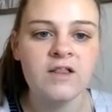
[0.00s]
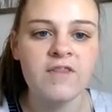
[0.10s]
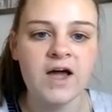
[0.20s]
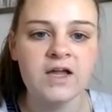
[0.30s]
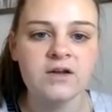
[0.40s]

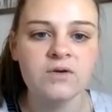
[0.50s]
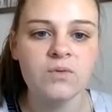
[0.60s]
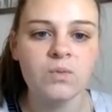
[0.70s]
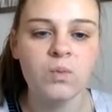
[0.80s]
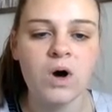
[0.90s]
That
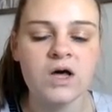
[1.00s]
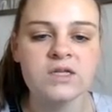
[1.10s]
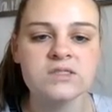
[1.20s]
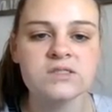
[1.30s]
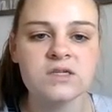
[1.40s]

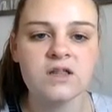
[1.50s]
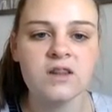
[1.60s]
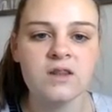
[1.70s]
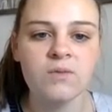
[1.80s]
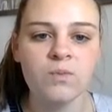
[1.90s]
was
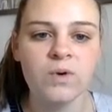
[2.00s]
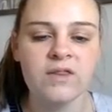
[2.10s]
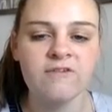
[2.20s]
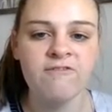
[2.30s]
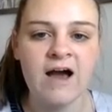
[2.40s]
where
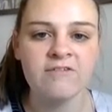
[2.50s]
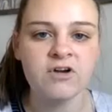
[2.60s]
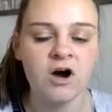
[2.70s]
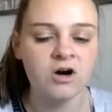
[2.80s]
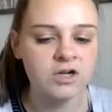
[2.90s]
the 5
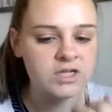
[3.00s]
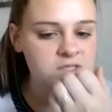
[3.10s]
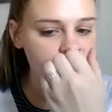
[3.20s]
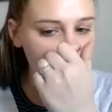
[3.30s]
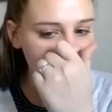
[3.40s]

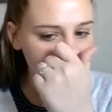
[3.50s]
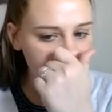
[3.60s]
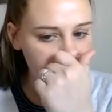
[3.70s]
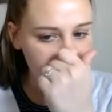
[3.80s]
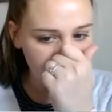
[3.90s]
colonists were
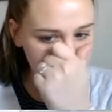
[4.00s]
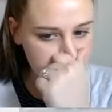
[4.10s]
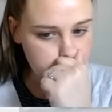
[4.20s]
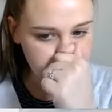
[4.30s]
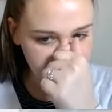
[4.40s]
murdered.
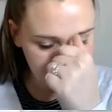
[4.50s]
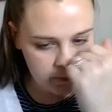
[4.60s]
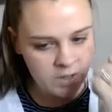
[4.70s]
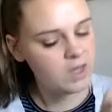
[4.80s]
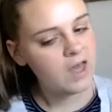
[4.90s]

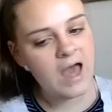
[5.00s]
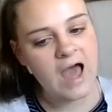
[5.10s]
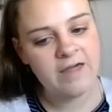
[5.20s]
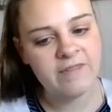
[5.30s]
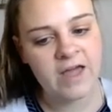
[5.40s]

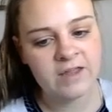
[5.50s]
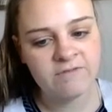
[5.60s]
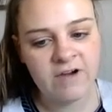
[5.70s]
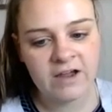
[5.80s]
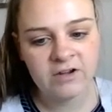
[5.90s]
And then
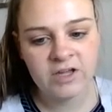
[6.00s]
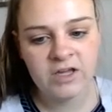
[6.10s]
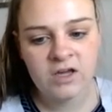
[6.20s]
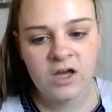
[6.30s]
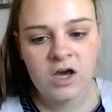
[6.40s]

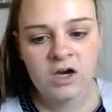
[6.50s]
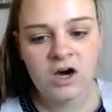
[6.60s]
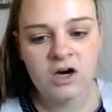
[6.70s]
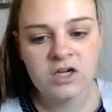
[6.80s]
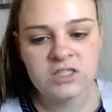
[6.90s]
finally,
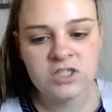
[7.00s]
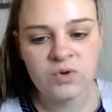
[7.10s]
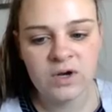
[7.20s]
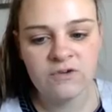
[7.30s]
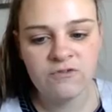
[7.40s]
colonists who
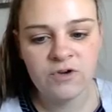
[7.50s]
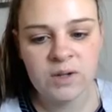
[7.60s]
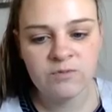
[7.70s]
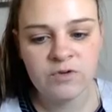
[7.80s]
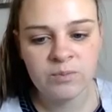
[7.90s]
wanted
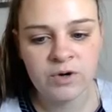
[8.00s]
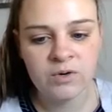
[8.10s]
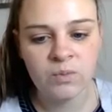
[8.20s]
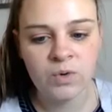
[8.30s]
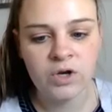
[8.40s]
freedom from
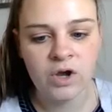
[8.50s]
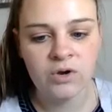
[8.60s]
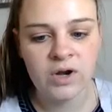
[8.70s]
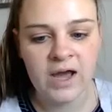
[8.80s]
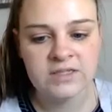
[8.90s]
Britain were
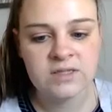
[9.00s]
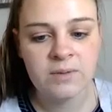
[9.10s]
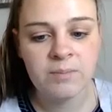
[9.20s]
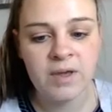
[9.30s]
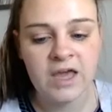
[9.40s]
known as
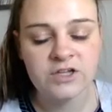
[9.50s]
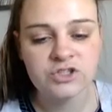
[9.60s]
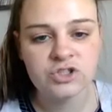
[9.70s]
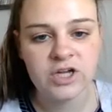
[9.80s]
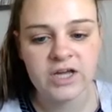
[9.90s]

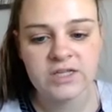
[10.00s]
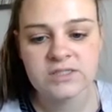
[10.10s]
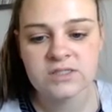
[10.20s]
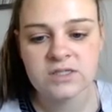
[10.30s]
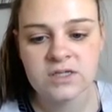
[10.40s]

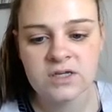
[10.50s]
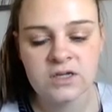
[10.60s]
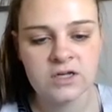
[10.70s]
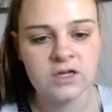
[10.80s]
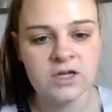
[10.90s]
patriots.
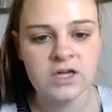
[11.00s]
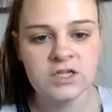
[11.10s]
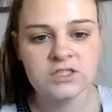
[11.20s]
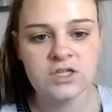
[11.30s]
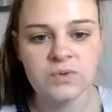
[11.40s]

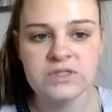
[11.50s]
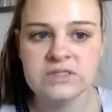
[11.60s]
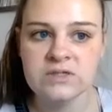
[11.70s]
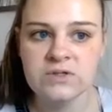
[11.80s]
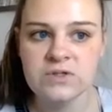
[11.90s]
So we
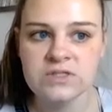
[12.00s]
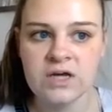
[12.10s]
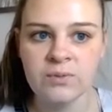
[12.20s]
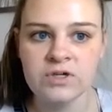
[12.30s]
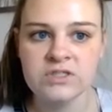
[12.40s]
still use
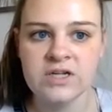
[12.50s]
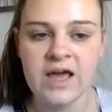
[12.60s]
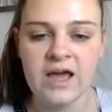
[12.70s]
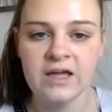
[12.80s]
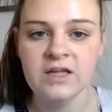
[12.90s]
that word
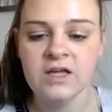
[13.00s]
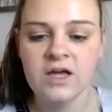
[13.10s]
today.